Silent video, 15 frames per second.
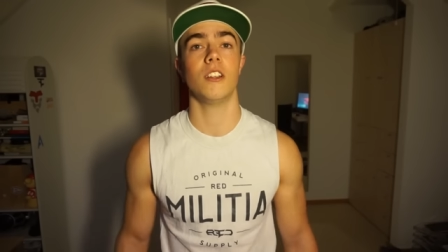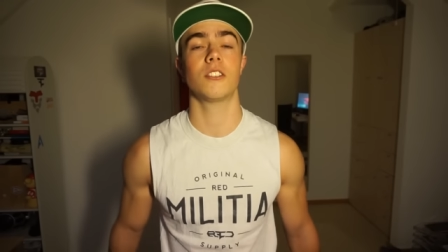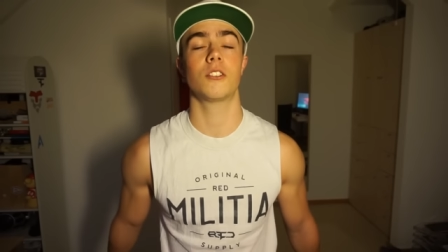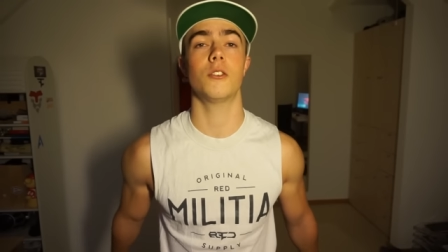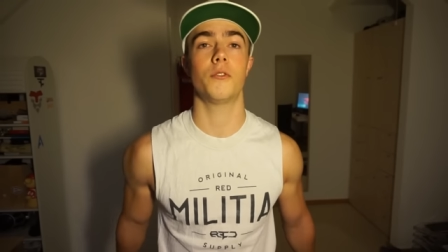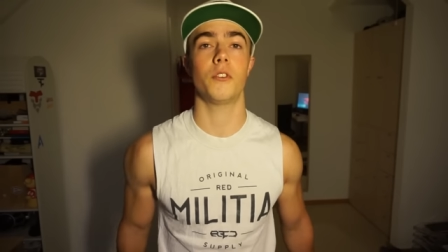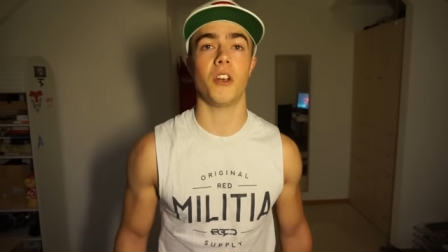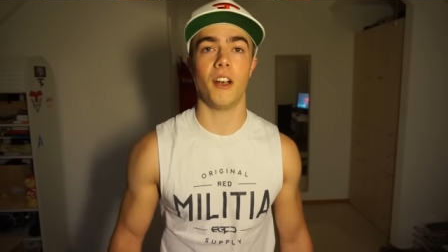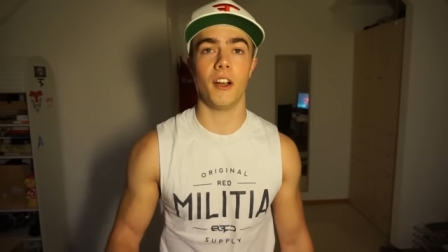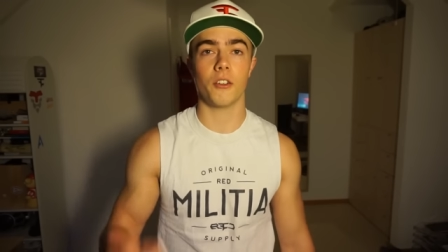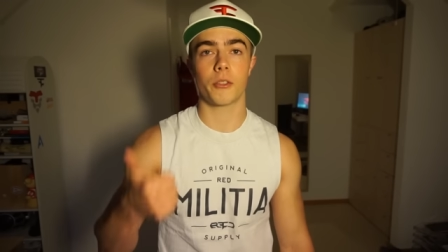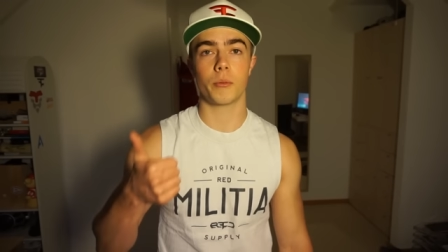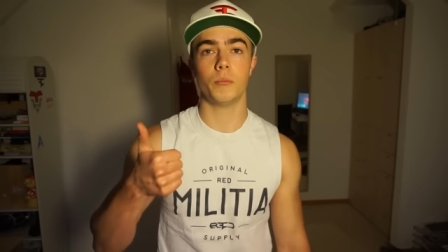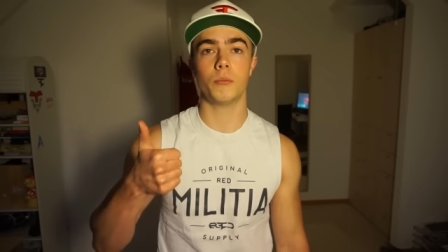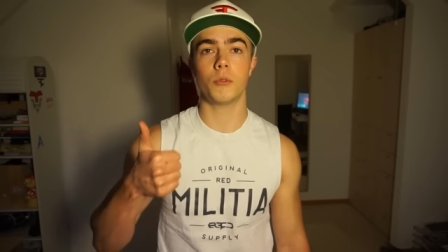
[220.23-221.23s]
It's good for your
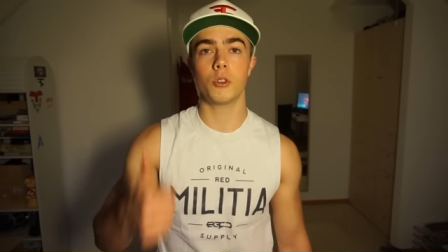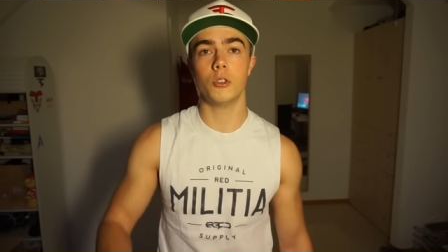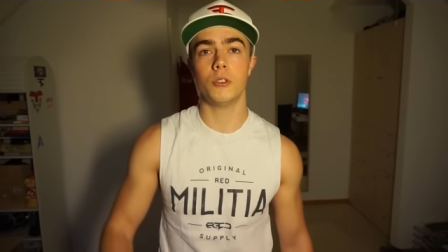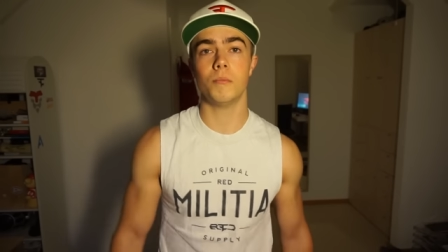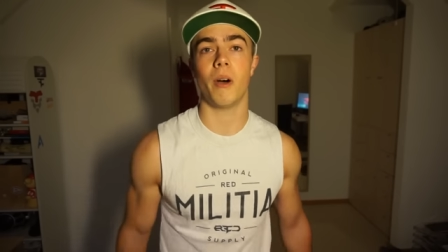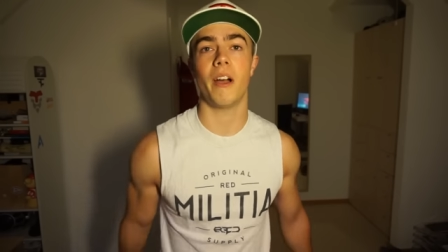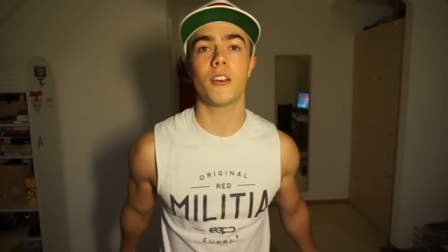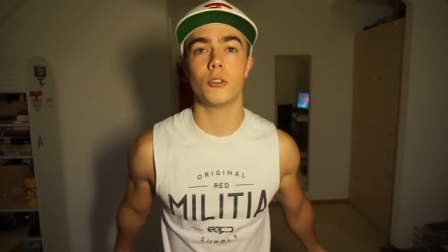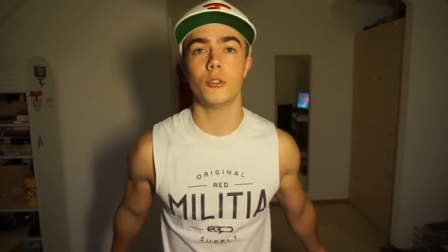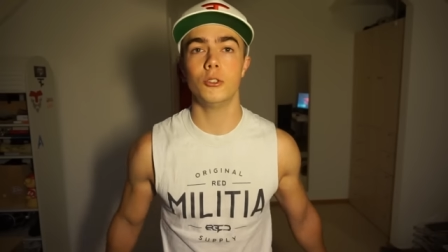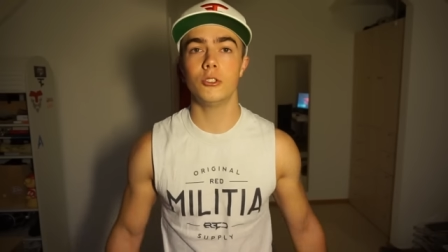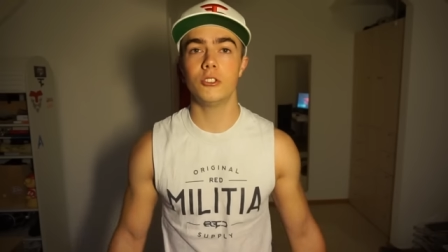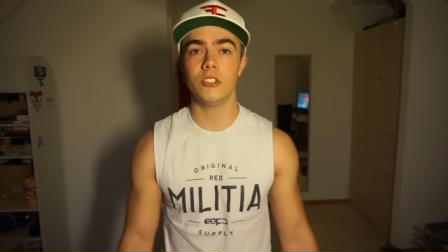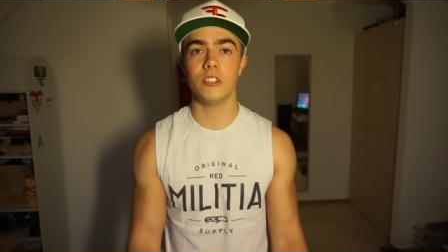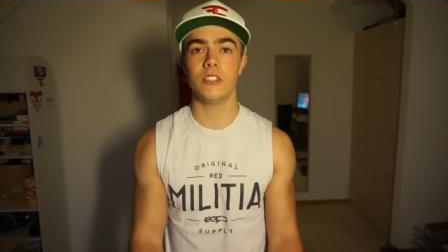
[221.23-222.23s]
health, and good
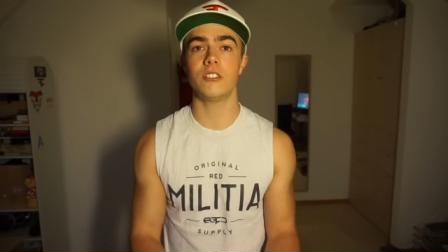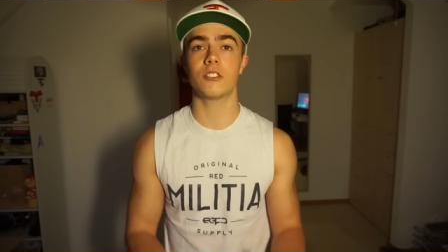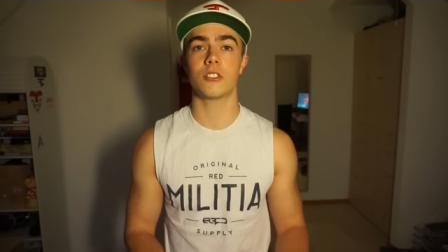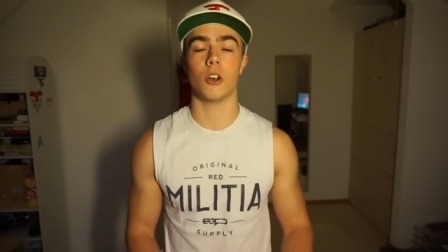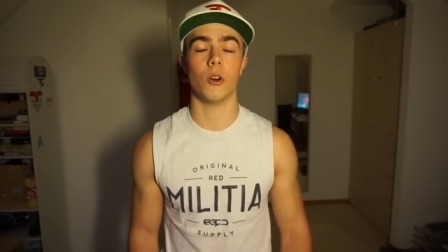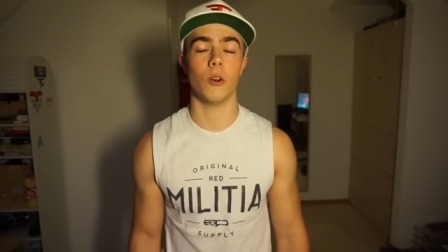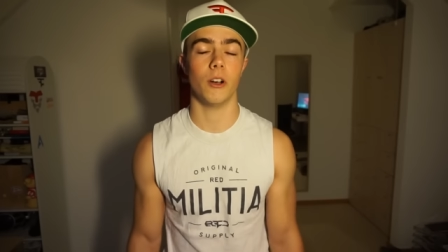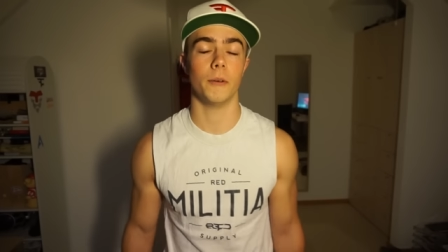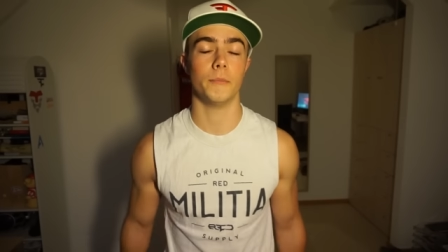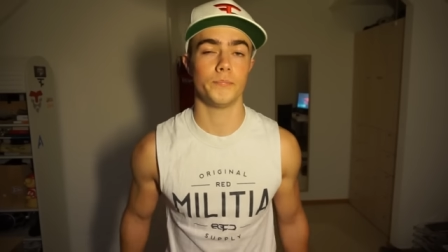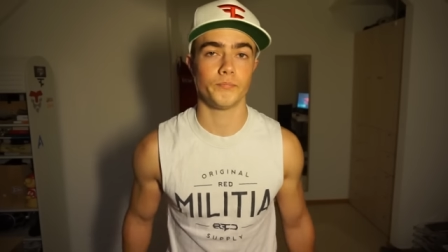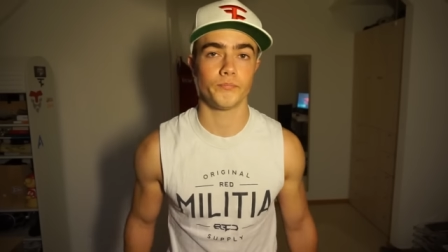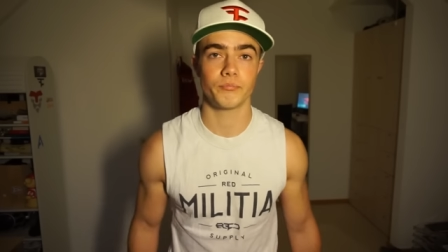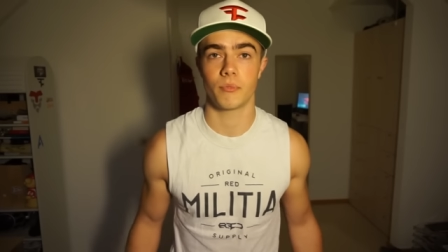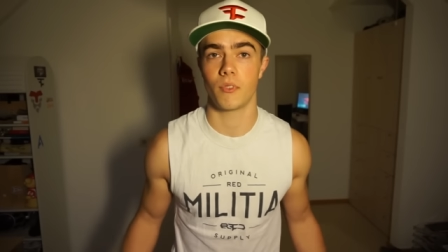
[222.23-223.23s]
micronutrients. So
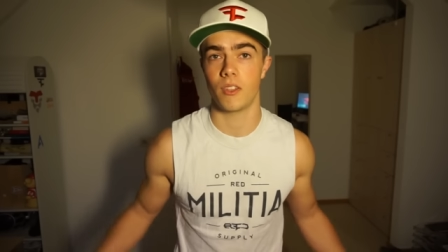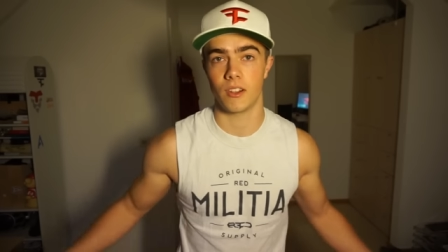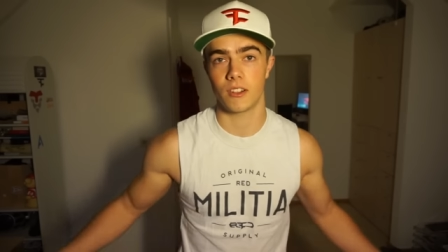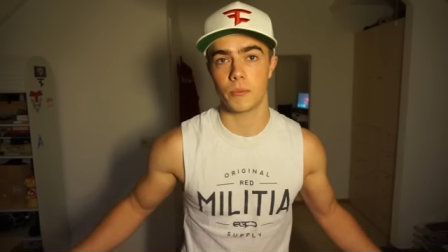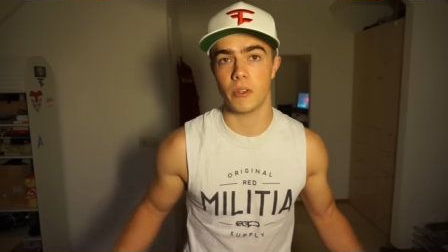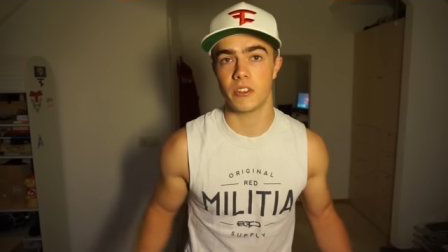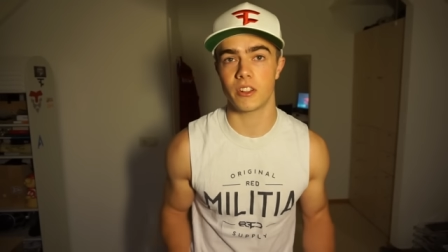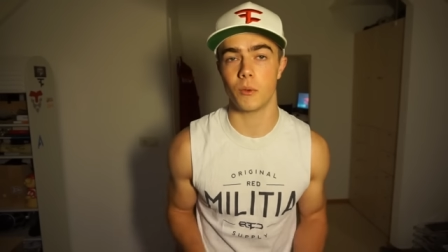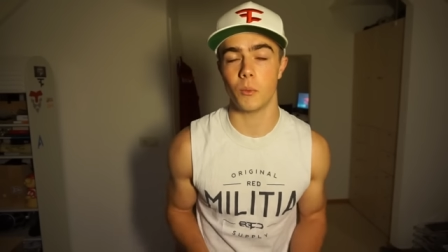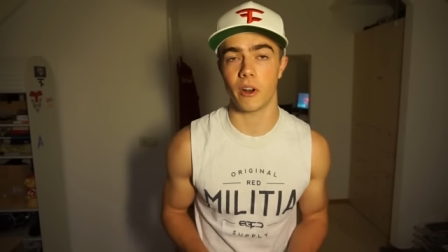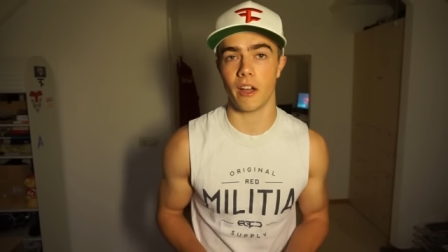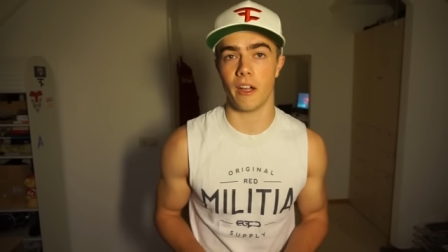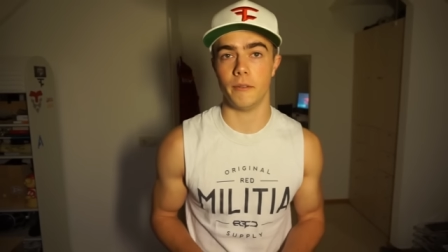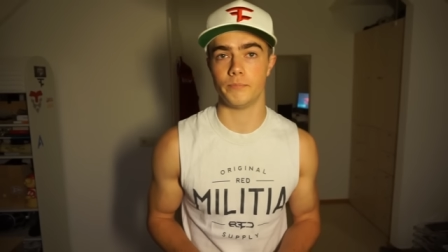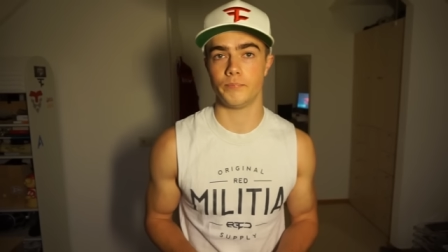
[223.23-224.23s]
um, it's basically
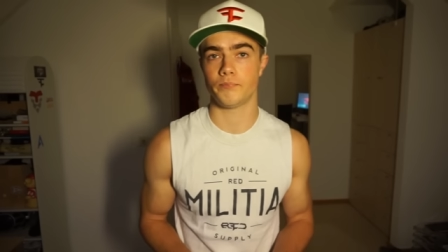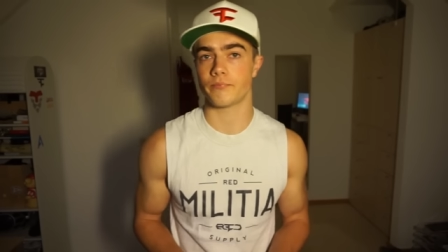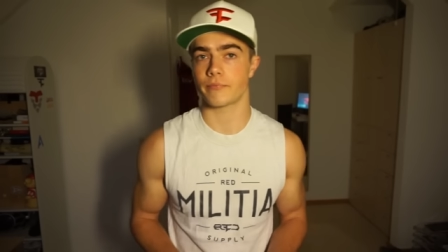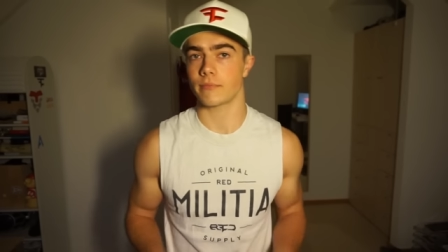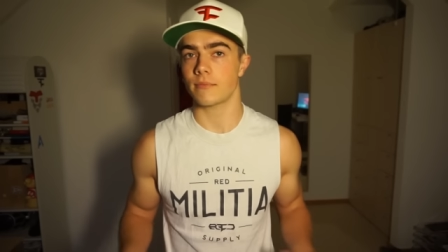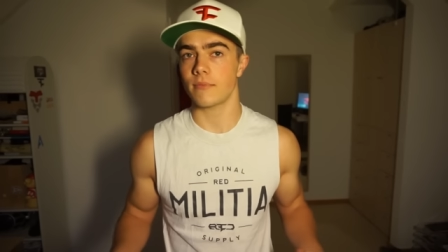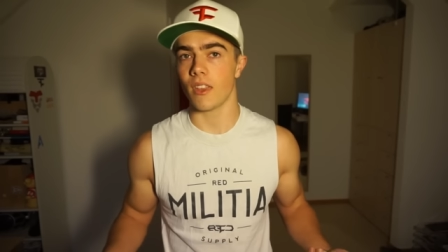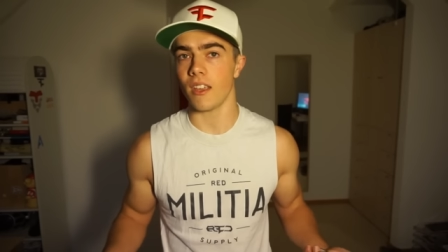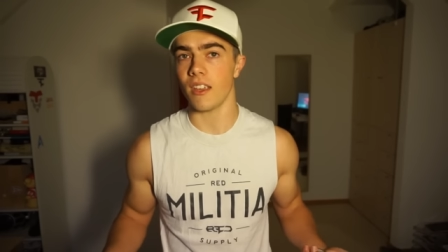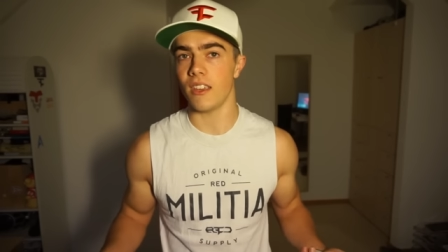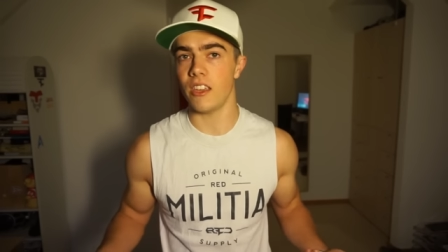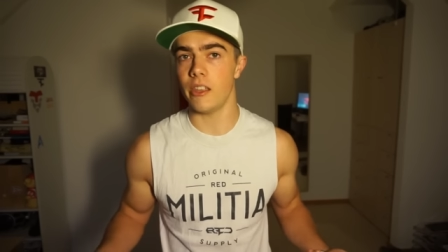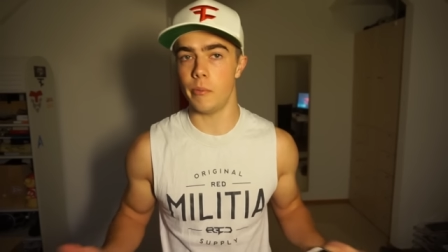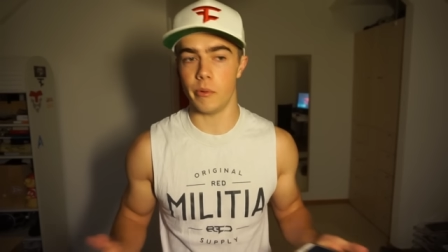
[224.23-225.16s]
what I eat